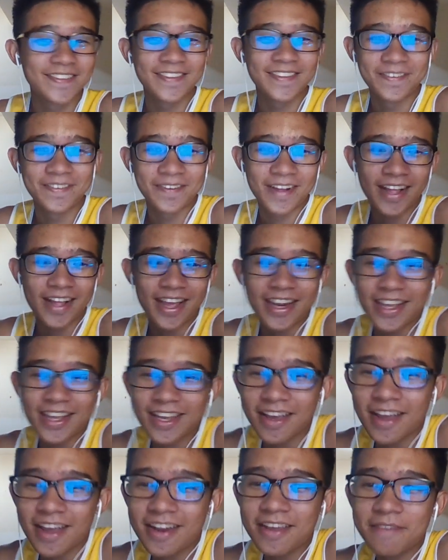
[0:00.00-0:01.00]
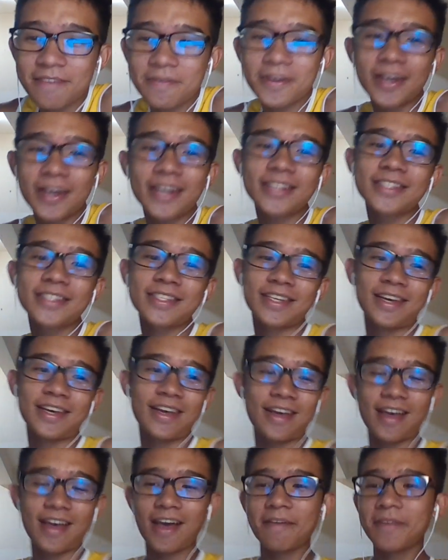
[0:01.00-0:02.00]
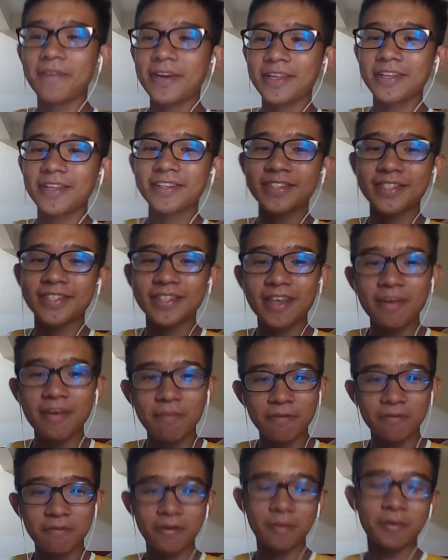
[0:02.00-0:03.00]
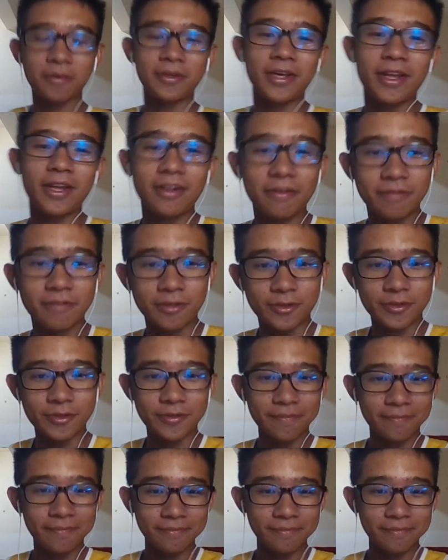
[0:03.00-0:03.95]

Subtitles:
Well, any of you guys have anything to say before I want to end off the stream?